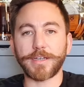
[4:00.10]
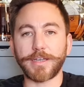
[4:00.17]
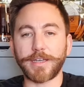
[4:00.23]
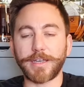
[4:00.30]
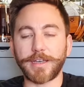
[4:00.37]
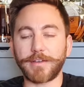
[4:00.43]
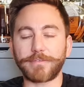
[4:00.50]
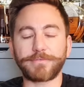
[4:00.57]

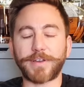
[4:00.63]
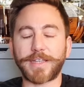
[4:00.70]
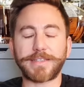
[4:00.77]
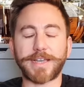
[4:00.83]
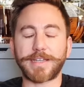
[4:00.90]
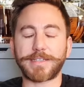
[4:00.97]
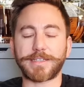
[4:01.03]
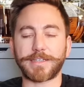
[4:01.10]
a
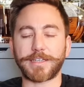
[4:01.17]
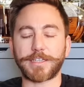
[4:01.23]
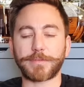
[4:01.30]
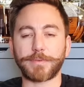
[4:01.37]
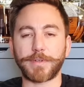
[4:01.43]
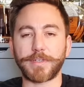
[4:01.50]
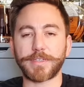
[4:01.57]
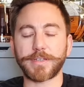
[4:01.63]
fantastic
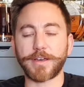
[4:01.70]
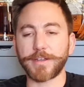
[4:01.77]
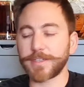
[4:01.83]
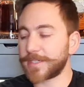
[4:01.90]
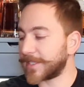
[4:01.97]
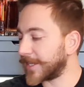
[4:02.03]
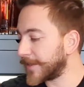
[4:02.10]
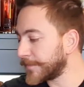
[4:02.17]
experience.
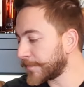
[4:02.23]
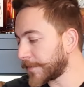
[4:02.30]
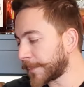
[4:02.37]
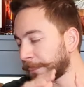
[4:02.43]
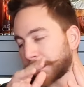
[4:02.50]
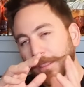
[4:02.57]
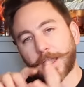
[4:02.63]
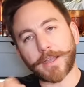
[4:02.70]
Honestly,
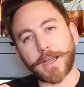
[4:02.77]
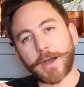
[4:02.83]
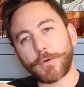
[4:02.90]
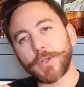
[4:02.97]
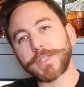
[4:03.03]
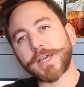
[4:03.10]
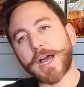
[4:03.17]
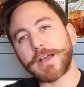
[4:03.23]
I
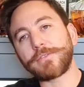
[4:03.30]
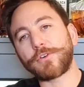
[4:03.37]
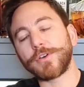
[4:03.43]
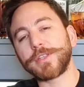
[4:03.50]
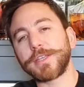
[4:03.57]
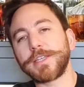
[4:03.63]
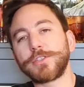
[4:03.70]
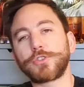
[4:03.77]
will dive
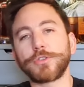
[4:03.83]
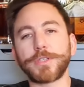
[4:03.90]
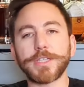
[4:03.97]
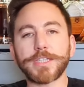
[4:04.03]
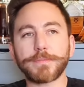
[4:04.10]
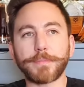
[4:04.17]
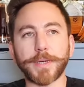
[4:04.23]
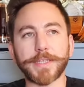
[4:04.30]
on into
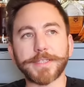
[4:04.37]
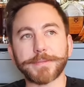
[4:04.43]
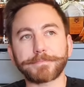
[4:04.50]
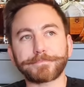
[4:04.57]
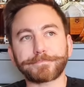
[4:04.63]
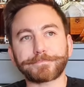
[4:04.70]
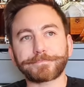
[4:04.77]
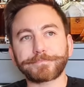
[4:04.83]
this, but
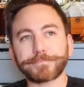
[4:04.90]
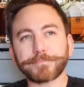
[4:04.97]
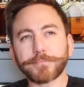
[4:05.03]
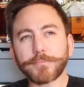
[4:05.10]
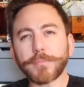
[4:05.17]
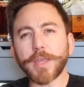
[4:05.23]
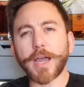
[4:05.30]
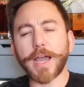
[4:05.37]

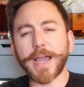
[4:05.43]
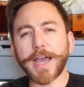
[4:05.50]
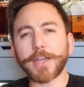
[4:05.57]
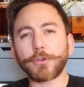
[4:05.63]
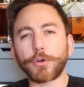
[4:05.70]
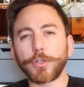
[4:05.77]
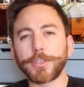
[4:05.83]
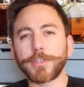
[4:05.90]
I had
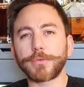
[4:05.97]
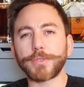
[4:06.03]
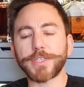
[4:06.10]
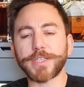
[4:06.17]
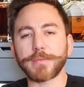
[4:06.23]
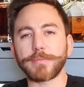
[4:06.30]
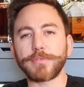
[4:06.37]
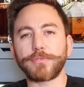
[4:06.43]
older
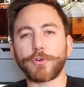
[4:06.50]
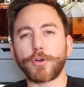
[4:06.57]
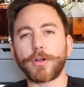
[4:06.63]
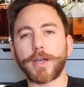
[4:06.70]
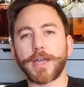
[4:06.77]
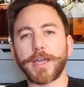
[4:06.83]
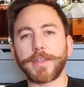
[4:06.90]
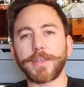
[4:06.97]
whiskey before.
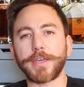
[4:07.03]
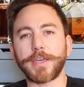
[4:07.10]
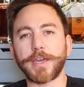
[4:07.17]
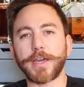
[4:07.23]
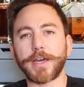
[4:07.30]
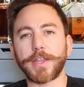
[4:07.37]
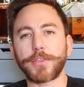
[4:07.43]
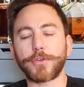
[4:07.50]
I had
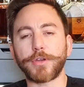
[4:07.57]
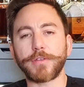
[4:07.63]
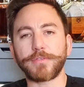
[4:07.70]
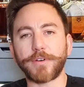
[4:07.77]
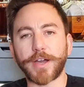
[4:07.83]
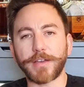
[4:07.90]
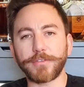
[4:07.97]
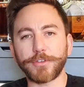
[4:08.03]
a
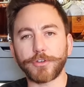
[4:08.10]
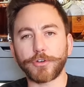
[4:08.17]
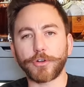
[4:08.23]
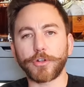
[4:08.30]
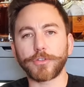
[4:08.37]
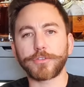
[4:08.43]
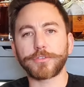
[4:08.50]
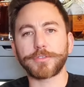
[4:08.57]

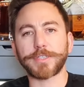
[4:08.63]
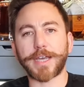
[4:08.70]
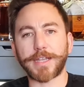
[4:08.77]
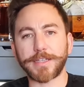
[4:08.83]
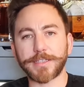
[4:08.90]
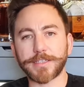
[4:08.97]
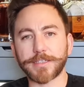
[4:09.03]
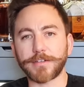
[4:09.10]
35-year-old
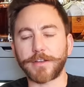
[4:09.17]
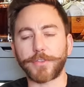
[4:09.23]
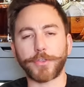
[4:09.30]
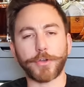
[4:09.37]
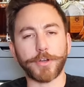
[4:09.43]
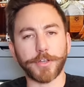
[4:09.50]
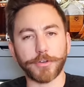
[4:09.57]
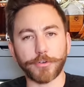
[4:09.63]
Talisker, a
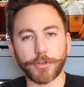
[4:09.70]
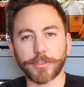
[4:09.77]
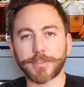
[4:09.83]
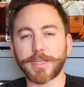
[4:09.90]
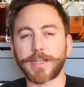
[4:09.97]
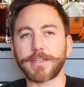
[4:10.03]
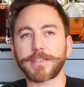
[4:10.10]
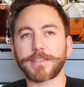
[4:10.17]
30-year-old
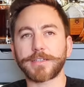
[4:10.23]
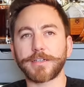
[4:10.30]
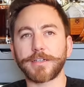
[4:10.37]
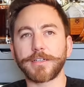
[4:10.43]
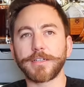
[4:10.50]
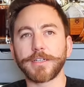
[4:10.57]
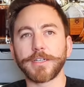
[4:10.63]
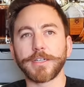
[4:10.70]

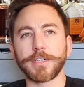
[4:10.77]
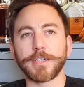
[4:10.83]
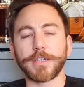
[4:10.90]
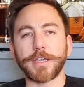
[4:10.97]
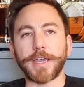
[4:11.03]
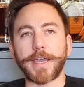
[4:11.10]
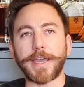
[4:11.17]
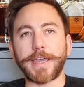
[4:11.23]
Talisker,
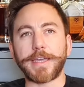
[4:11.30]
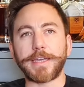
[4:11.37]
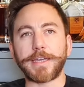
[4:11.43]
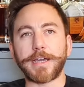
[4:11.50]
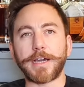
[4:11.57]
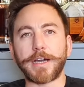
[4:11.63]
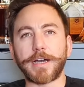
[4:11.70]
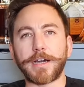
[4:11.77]

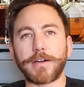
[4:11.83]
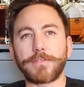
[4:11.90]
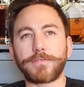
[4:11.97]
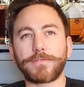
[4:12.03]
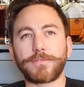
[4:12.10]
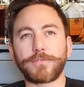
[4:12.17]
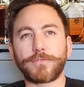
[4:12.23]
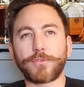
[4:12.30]
a
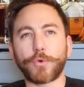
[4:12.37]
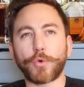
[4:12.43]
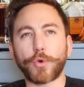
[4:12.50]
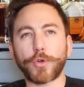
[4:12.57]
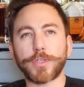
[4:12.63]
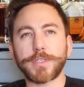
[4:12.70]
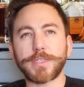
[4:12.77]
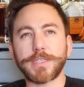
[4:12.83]

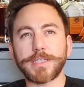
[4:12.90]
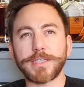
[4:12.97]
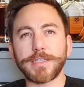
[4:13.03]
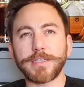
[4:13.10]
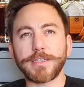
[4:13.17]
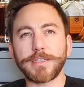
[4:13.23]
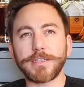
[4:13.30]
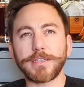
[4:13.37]

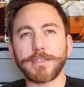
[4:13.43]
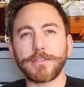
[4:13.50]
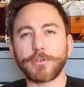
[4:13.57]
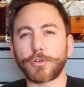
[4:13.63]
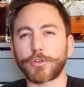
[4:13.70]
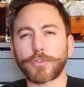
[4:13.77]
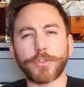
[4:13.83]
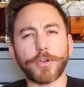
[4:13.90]
40
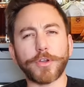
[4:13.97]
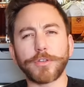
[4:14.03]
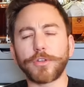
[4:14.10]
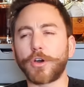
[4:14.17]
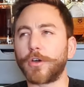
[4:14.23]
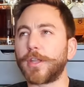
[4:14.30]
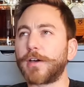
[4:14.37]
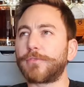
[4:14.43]
or 30,
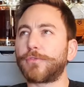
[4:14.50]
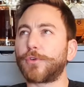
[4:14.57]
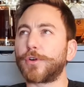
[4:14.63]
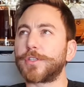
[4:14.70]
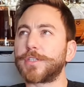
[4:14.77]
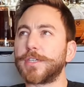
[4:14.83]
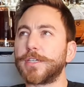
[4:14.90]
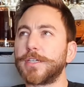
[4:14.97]
no, not
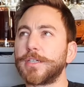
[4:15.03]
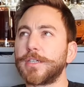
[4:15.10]
40,